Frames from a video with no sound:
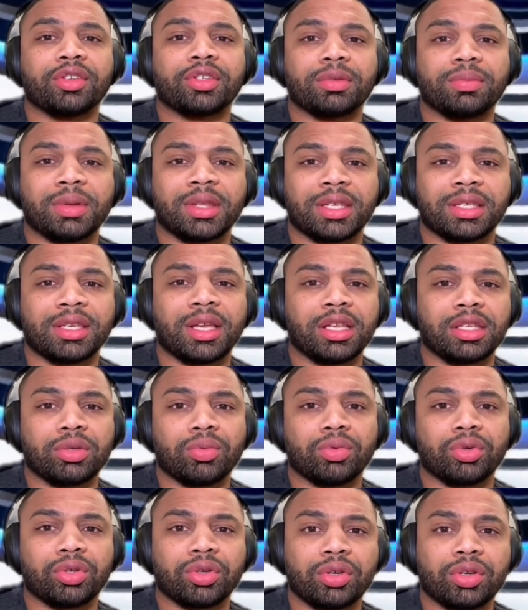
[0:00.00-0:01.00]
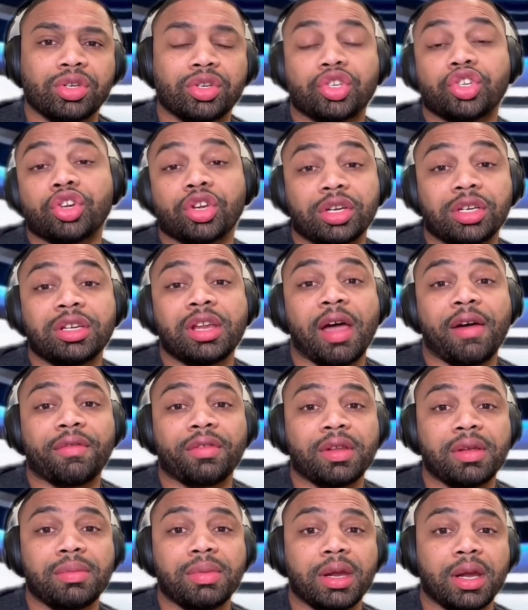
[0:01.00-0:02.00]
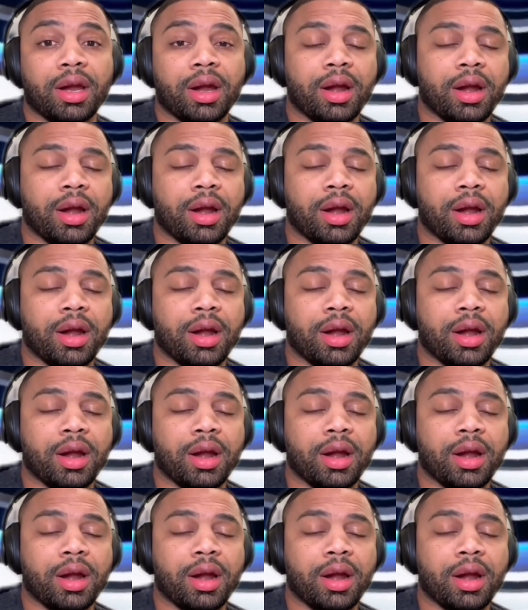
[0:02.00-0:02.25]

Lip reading: but the Suns should definitely be there.